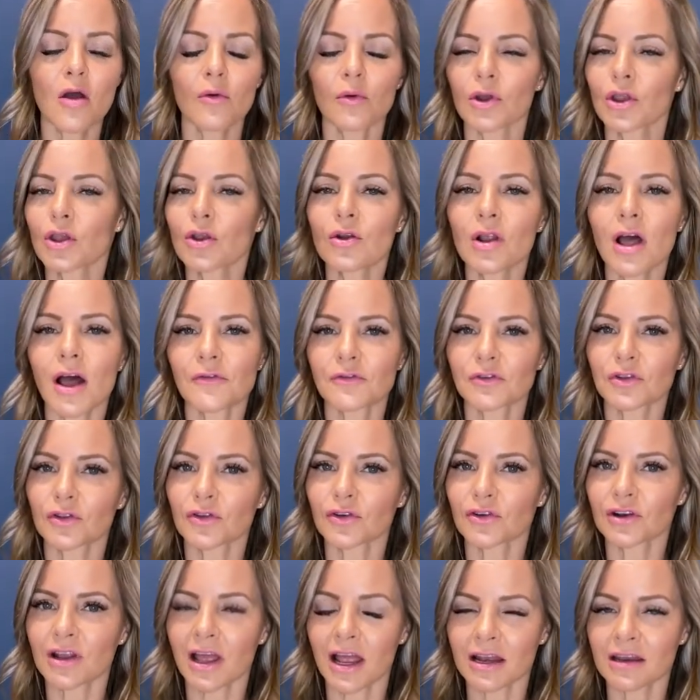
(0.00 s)
where you don't have to
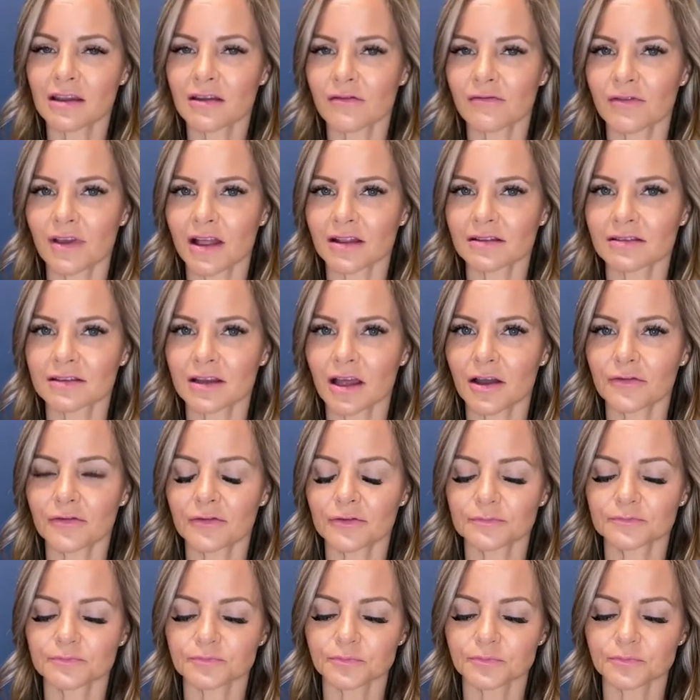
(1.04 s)
learn any of that stuff.